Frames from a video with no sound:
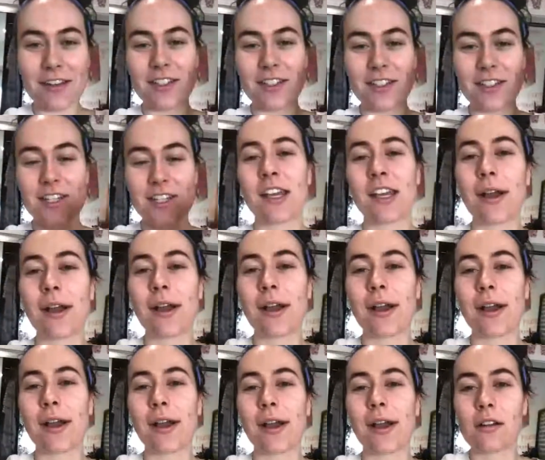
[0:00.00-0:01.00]
away your
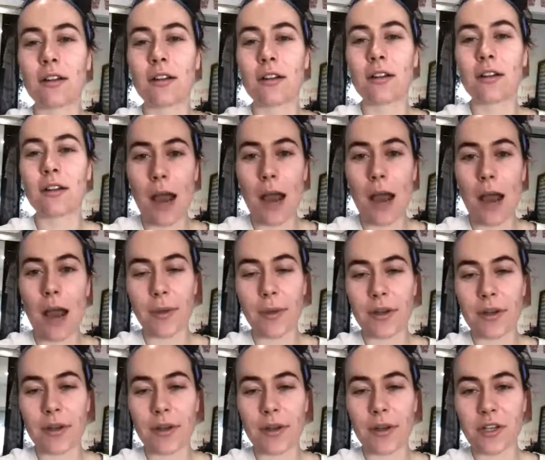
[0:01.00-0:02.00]
laptop and
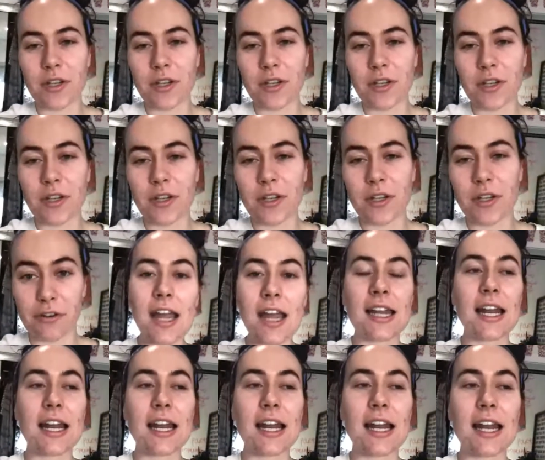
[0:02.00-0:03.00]
your phone."
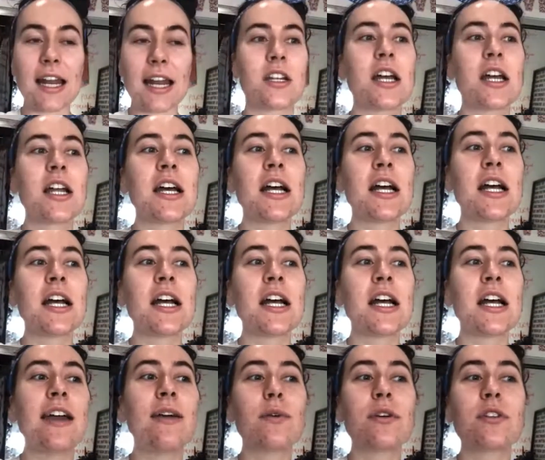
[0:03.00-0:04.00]
And it
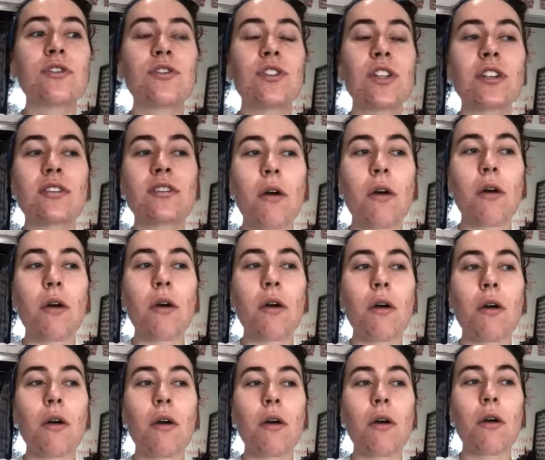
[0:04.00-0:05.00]
was just so
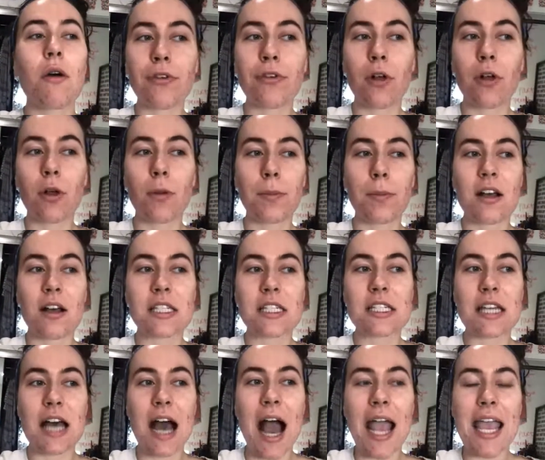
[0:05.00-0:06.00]
helpful because
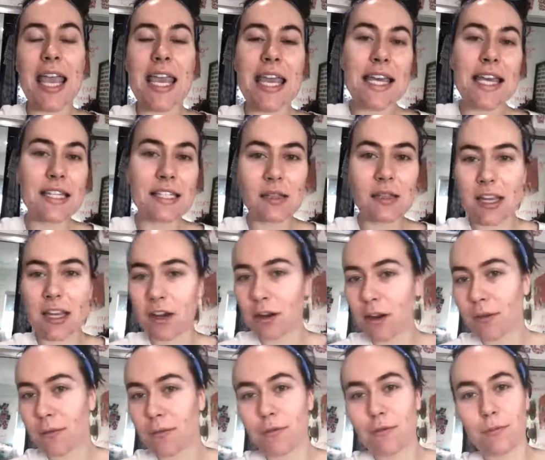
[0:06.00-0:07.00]
I easily could have
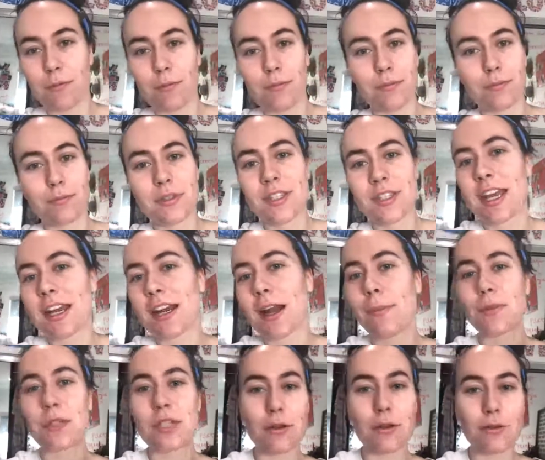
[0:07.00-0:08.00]
stayed up till
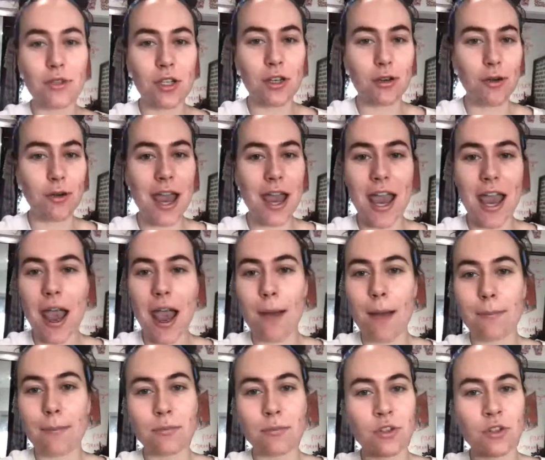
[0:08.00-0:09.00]
2 a.m.
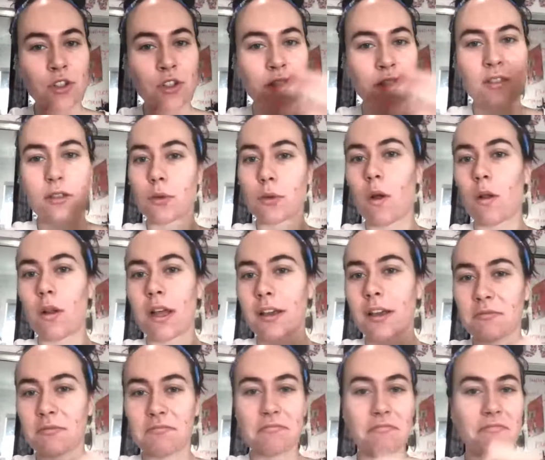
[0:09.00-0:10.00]
just
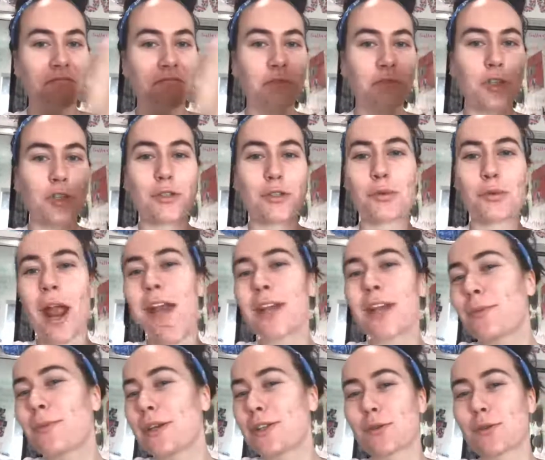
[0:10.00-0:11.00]
randomly
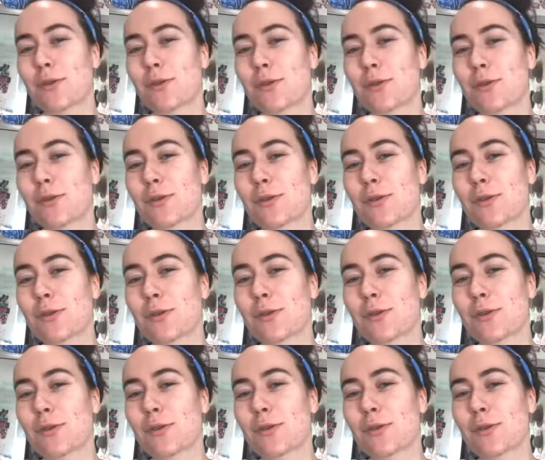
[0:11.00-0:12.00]
scrolling,
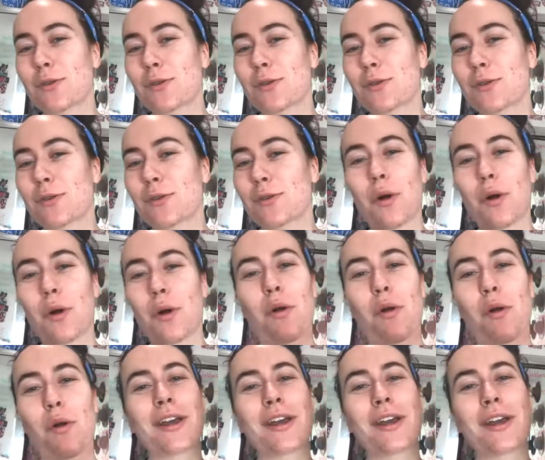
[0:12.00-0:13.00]
not
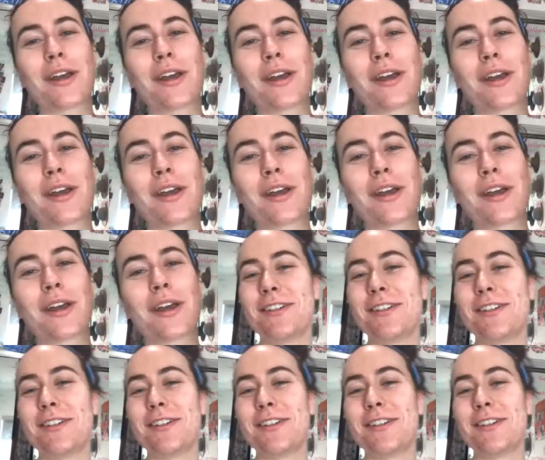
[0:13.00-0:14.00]
doing anything really
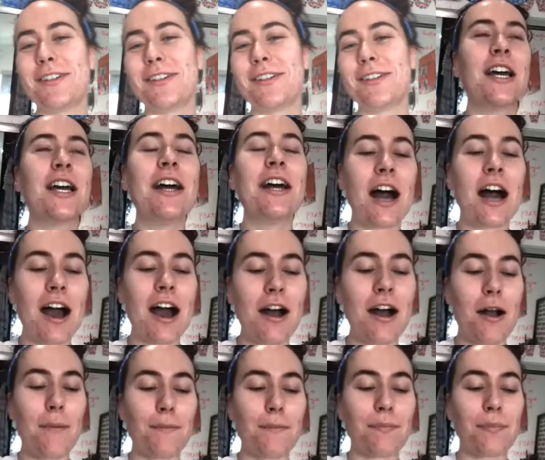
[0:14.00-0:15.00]
productive.
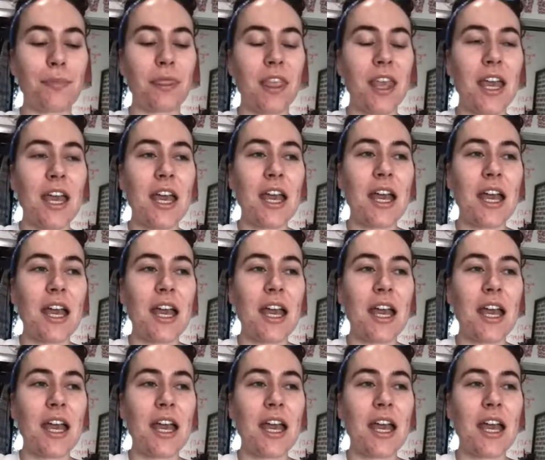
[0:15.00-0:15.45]
And